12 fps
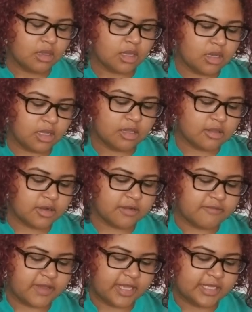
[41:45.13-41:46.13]
Any other
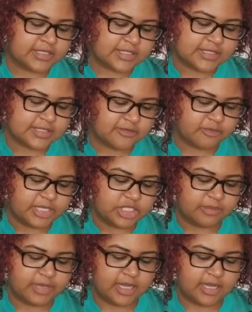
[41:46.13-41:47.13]
advice for my
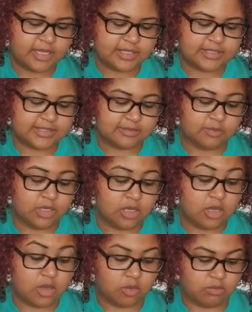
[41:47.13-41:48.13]
Geminis?
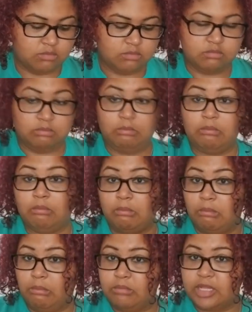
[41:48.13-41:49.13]
Whoa!
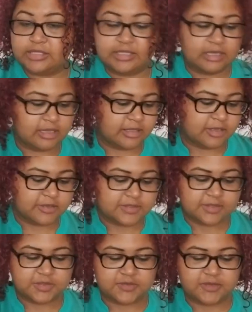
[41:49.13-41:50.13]
Not taking those.
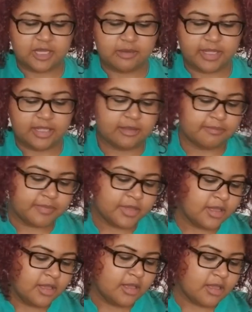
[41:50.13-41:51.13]
Those just fell out of my hand.
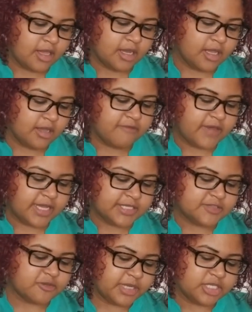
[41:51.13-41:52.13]
Any
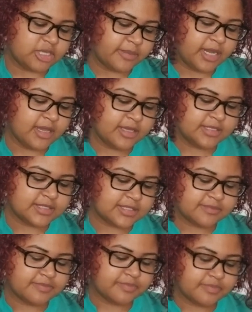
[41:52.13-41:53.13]
advice for my
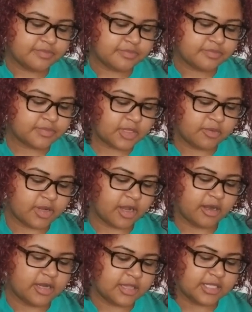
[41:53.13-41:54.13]
Geminis
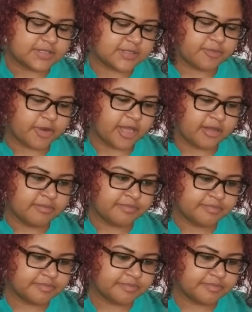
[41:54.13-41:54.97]
regarding this spread?